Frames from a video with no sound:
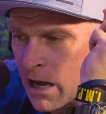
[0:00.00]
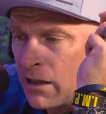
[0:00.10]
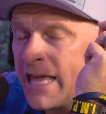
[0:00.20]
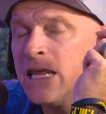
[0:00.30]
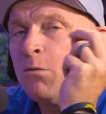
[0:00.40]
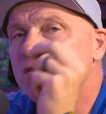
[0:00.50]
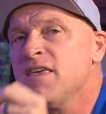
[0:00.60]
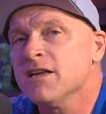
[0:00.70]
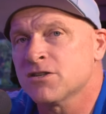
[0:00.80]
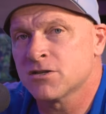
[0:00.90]
I'll end it with
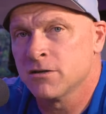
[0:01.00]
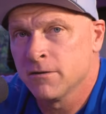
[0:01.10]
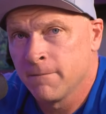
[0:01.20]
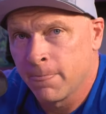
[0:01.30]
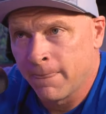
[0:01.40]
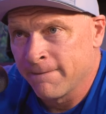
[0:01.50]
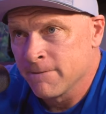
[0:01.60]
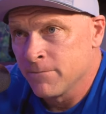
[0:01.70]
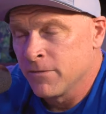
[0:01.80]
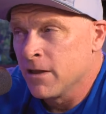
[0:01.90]
this.
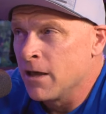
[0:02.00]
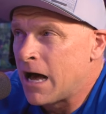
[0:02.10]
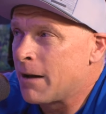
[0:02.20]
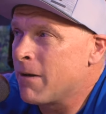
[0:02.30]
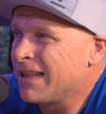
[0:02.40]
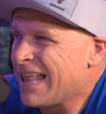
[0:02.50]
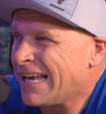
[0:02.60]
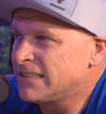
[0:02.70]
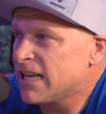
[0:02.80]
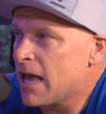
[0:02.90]
On my
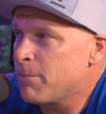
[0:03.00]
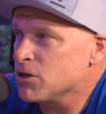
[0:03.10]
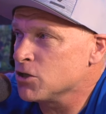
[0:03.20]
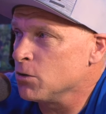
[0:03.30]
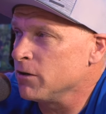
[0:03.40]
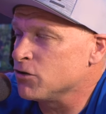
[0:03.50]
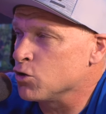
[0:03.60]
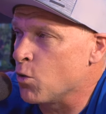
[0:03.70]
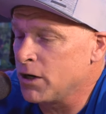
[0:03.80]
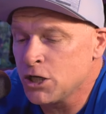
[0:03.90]
last episode of
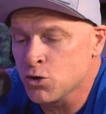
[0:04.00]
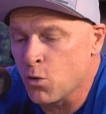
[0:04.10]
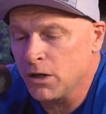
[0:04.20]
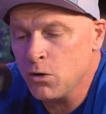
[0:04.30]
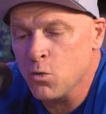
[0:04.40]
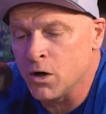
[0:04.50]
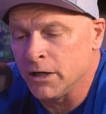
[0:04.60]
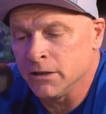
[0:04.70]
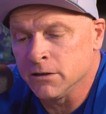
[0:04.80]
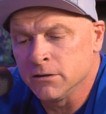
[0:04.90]

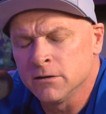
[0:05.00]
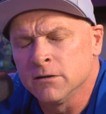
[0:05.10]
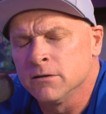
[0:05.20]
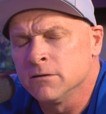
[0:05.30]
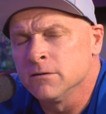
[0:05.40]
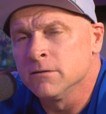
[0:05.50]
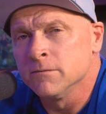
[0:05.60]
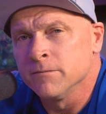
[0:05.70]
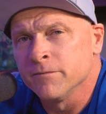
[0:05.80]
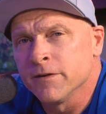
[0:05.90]
2021,
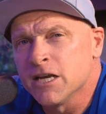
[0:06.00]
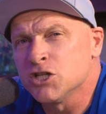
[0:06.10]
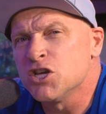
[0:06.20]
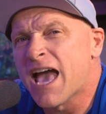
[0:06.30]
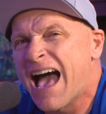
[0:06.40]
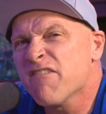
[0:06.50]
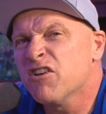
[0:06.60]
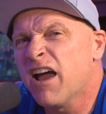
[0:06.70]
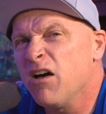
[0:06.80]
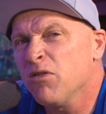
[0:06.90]
is you have
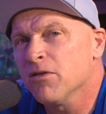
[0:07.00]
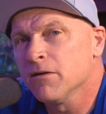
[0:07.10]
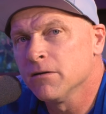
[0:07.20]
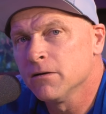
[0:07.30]
your health?